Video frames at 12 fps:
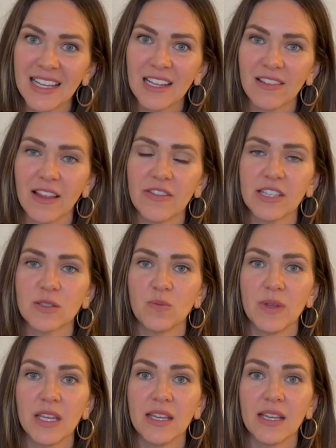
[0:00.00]
Let this
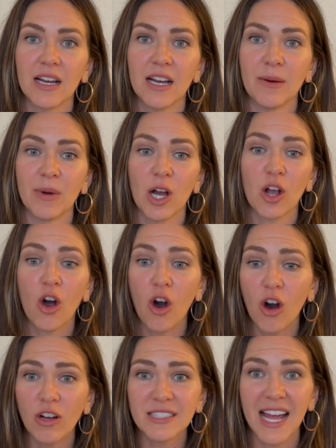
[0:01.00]
be a
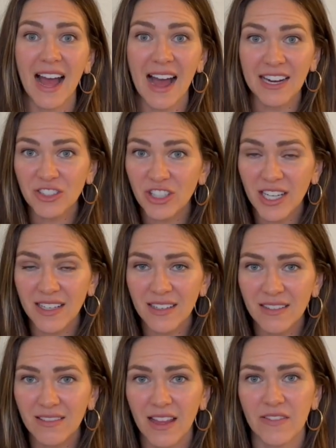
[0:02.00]
call to action.
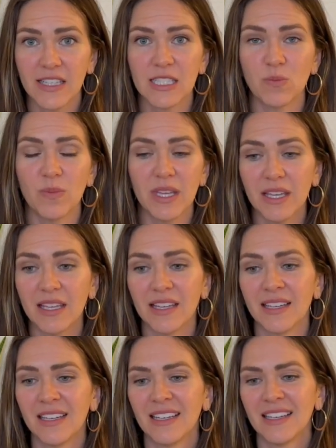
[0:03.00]
Let this
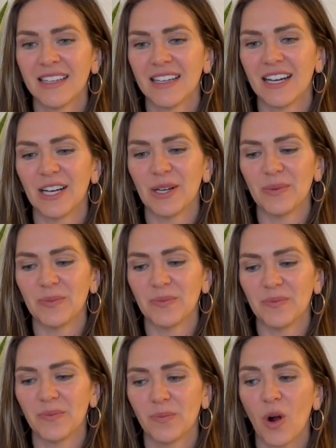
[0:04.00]
be
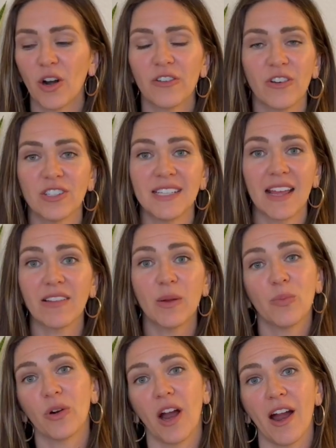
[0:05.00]
part of our daily
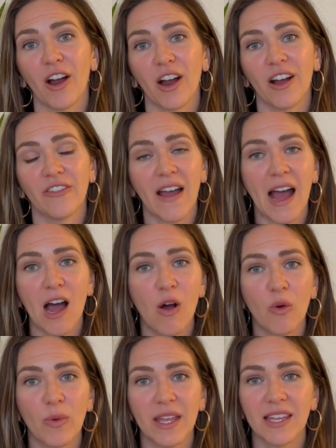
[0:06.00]
prayer of
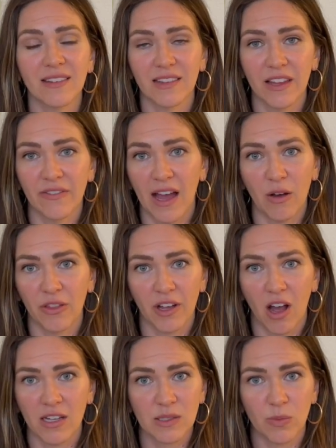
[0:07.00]
how we can live out the
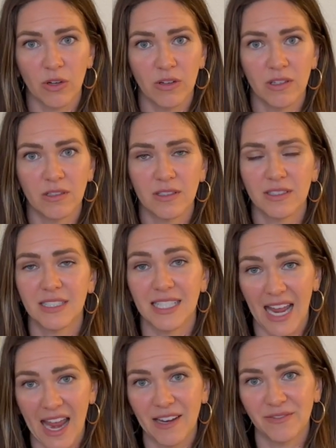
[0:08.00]
gospel
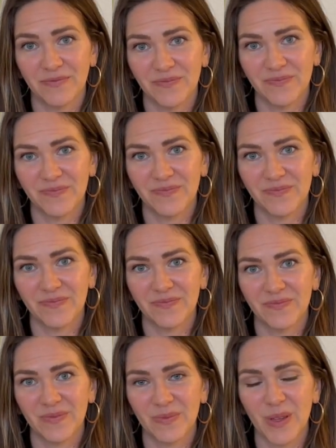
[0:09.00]
today.
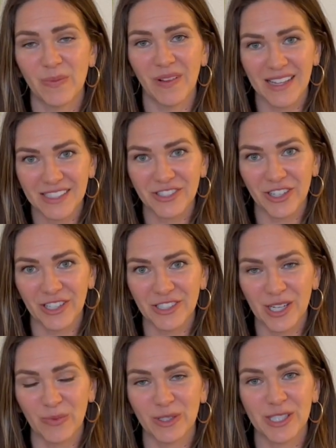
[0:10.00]
Be blessed, church,
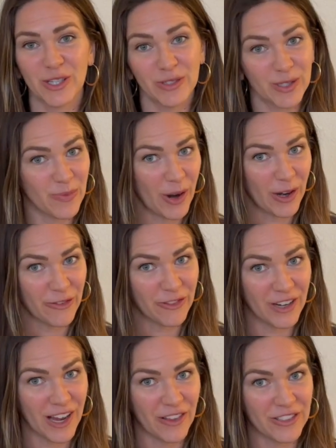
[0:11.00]
and we'll see you tomorrow for
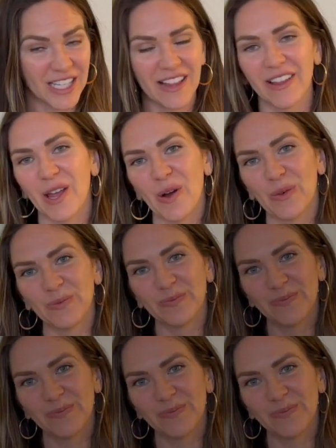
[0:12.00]
another Daily Hope.